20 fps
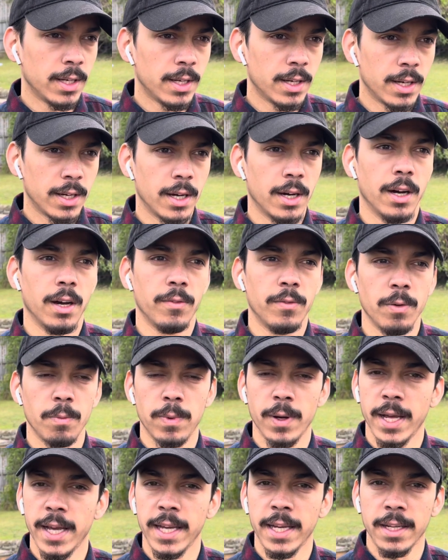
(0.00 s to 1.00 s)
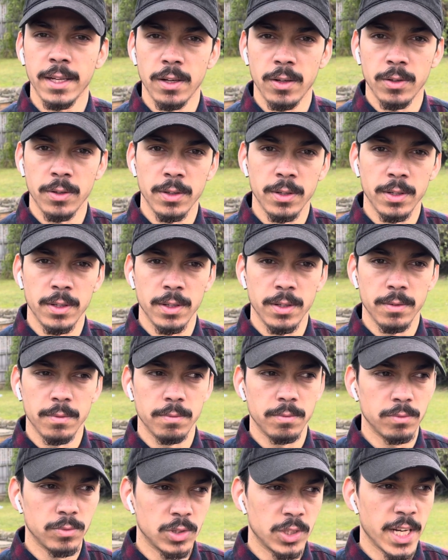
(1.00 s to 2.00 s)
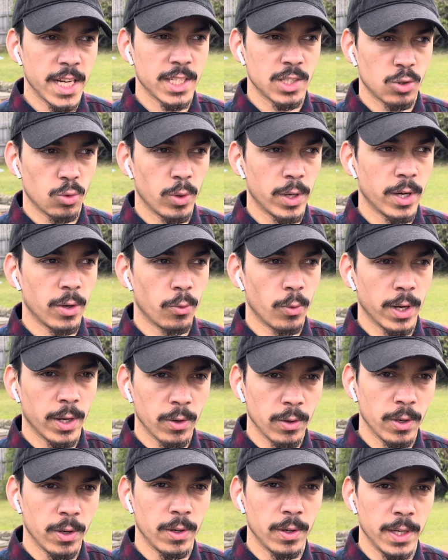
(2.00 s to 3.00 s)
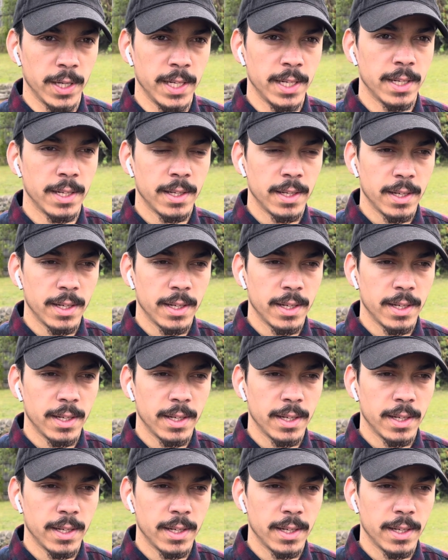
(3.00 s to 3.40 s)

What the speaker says: If you're playing on test cricket regularly,